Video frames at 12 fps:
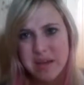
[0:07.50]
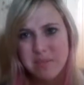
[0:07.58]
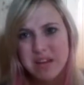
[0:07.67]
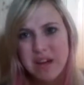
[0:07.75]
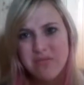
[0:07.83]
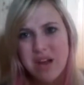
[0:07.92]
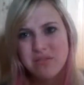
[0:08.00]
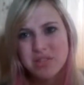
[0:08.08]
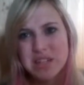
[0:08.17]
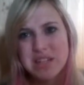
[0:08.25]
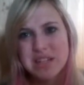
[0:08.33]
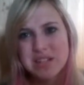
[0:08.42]
Does that mean I've
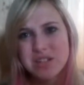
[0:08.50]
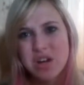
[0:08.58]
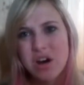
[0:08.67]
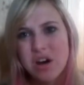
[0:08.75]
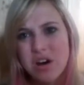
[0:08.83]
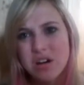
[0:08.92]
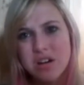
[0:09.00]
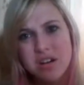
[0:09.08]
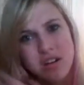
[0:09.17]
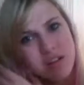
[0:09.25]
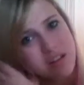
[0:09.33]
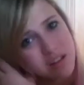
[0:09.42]
ever eaten a dog?